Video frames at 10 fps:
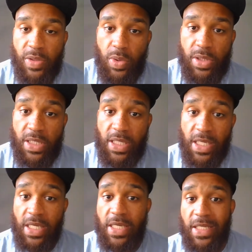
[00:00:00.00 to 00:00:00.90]
Once
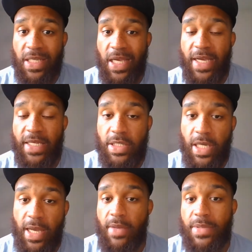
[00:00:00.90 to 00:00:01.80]
again, Cash
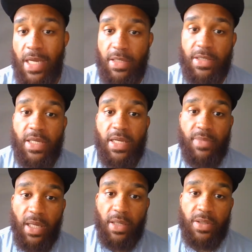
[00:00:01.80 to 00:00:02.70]
App,
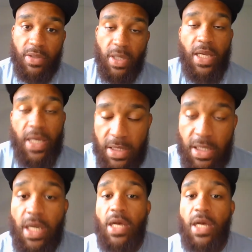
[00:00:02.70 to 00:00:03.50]
$MikeUS.